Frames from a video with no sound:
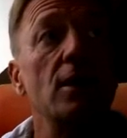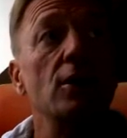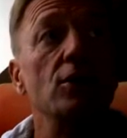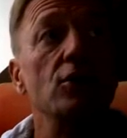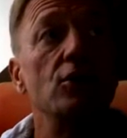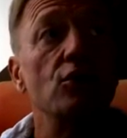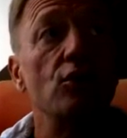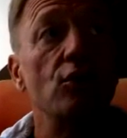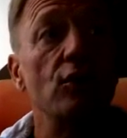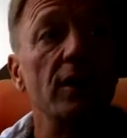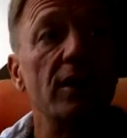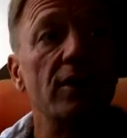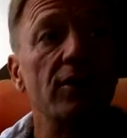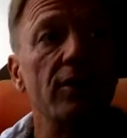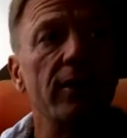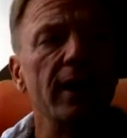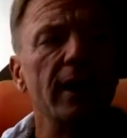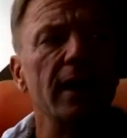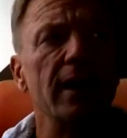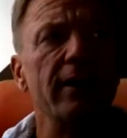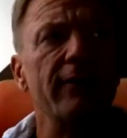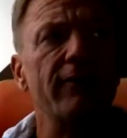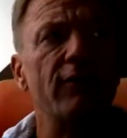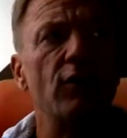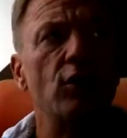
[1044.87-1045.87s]
so it
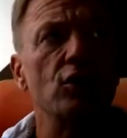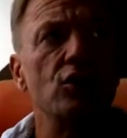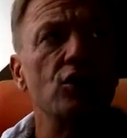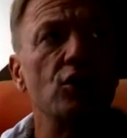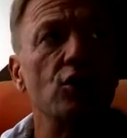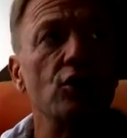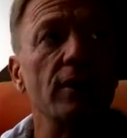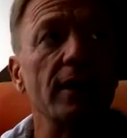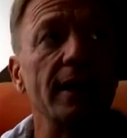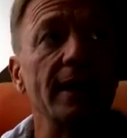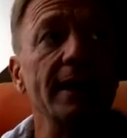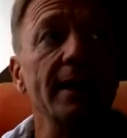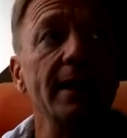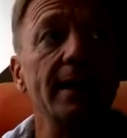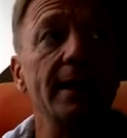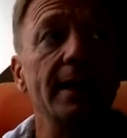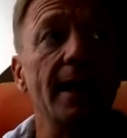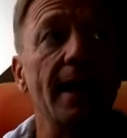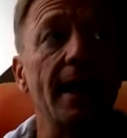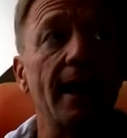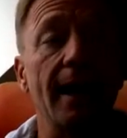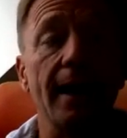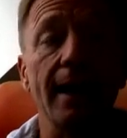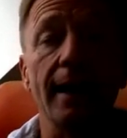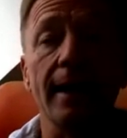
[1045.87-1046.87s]
really was on E
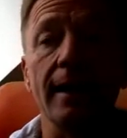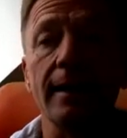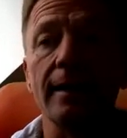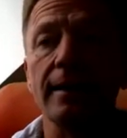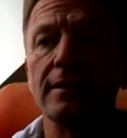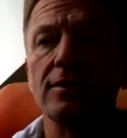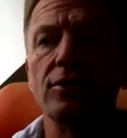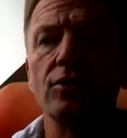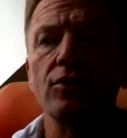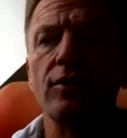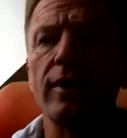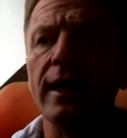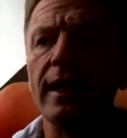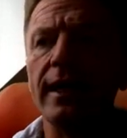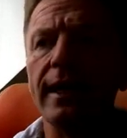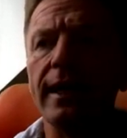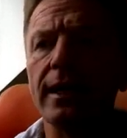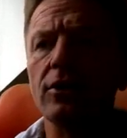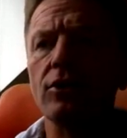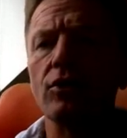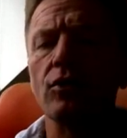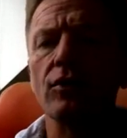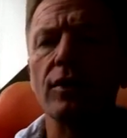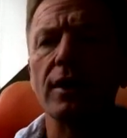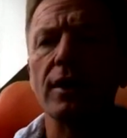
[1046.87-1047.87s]
D I, yeah, so
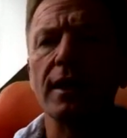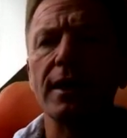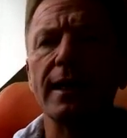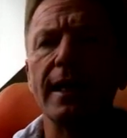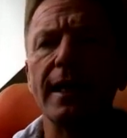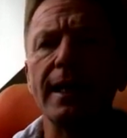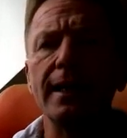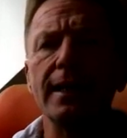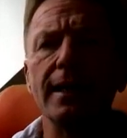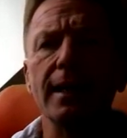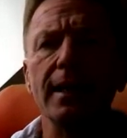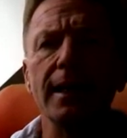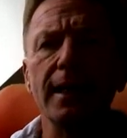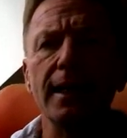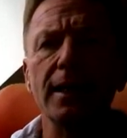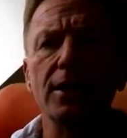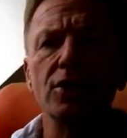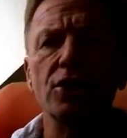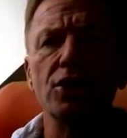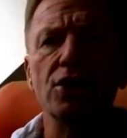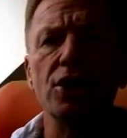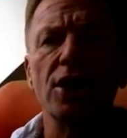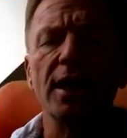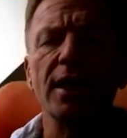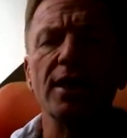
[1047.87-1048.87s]
electronic data
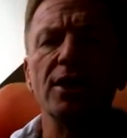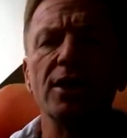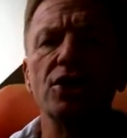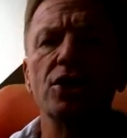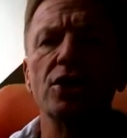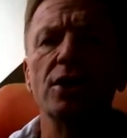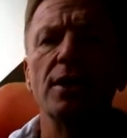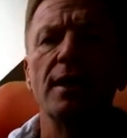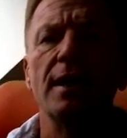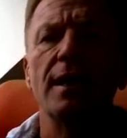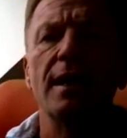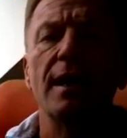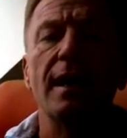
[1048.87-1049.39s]
exchange.